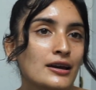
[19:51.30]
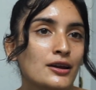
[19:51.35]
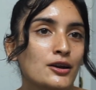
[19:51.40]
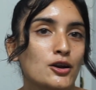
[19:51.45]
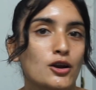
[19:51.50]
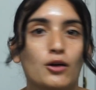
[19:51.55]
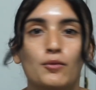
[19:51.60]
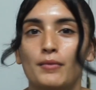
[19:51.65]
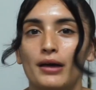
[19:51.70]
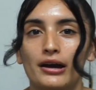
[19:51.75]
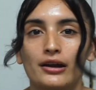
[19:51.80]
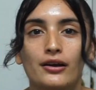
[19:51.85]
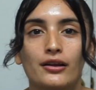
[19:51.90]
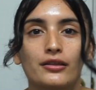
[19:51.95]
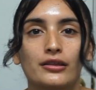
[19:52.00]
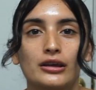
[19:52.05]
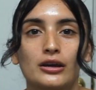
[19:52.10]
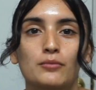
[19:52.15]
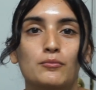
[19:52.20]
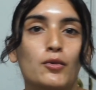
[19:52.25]
no matter
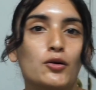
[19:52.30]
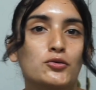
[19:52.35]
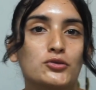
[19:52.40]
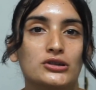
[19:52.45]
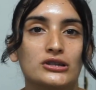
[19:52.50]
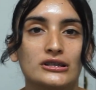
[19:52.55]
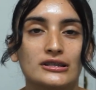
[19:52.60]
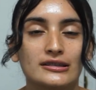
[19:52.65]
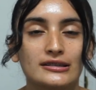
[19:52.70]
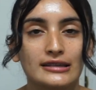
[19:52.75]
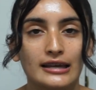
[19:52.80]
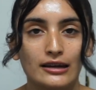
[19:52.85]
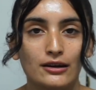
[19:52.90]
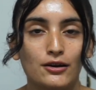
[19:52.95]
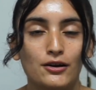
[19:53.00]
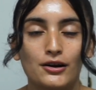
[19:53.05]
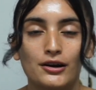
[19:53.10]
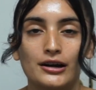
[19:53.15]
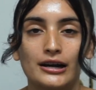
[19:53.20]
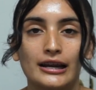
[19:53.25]
the emotions that
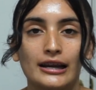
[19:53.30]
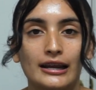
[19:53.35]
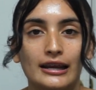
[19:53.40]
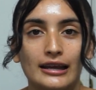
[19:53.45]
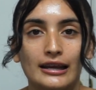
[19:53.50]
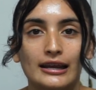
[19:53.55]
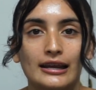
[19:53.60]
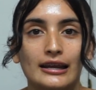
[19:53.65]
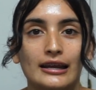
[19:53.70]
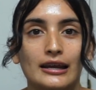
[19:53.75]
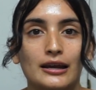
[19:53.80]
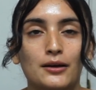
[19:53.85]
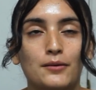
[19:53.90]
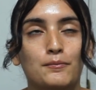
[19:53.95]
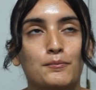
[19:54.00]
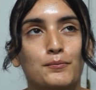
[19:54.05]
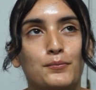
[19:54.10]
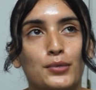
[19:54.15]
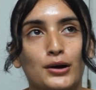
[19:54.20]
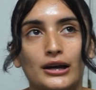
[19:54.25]
are
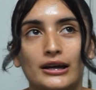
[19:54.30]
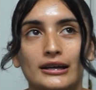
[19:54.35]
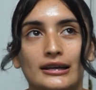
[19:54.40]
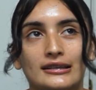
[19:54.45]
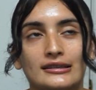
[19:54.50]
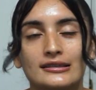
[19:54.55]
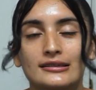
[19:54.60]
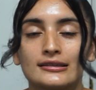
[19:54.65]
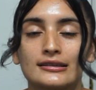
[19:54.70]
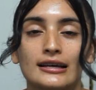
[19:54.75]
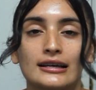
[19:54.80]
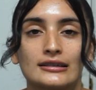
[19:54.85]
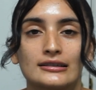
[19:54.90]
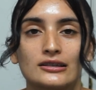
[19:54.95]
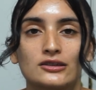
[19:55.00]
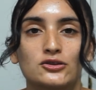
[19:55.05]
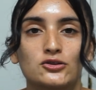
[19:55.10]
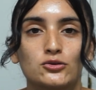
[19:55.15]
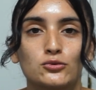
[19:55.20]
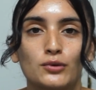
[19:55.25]
put into that
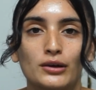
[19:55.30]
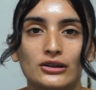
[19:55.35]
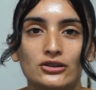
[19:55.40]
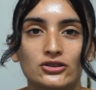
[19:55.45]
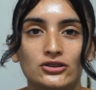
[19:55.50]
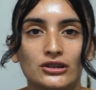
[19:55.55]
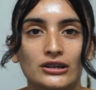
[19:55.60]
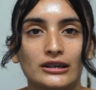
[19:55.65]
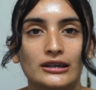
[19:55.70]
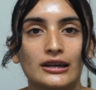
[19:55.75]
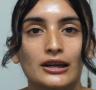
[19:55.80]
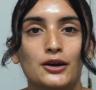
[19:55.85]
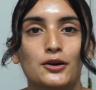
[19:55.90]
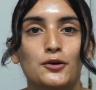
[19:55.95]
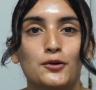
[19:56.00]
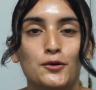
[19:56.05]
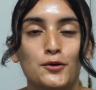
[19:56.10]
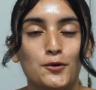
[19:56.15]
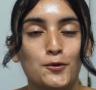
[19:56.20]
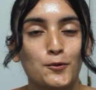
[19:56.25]
situation,
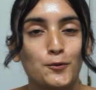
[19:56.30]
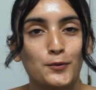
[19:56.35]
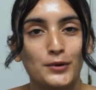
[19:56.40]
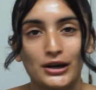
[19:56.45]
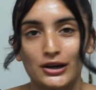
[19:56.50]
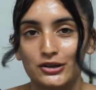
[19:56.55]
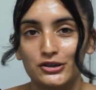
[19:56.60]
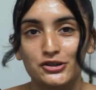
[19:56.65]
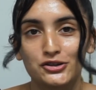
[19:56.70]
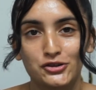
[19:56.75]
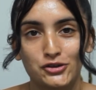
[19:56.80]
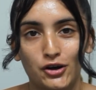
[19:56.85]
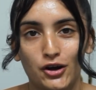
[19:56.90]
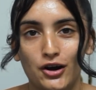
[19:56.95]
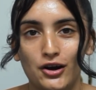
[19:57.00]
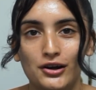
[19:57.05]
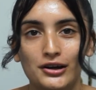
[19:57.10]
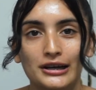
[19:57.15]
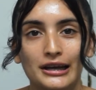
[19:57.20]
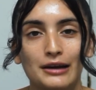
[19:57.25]
we are
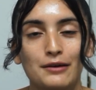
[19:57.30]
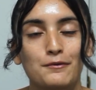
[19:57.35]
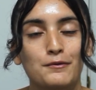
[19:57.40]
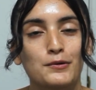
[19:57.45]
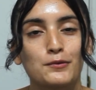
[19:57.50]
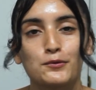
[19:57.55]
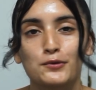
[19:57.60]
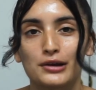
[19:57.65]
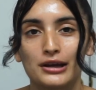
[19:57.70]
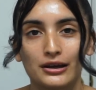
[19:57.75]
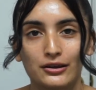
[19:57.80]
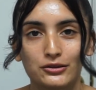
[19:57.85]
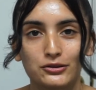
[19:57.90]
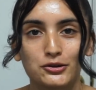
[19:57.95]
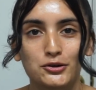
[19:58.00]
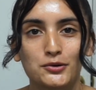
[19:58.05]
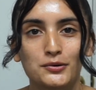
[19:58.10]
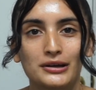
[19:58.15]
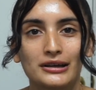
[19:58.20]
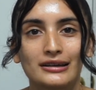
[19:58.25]
strong and we will get
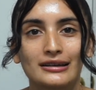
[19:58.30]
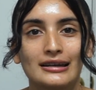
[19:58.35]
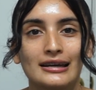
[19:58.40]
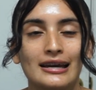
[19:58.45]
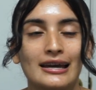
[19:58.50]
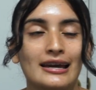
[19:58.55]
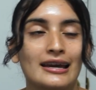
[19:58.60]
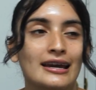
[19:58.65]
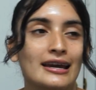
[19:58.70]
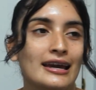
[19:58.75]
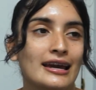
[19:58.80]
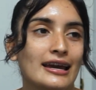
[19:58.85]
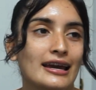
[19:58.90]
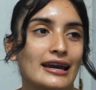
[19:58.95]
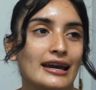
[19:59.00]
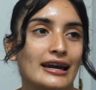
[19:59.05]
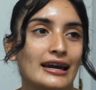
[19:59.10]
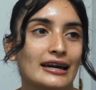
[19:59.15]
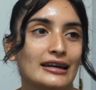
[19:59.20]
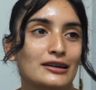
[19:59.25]
through it,
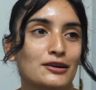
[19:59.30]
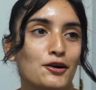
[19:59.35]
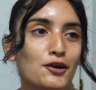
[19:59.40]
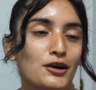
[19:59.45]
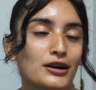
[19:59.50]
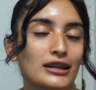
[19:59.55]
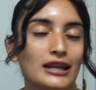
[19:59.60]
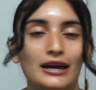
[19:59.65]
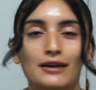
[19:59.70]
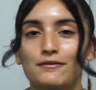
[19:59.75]
and our life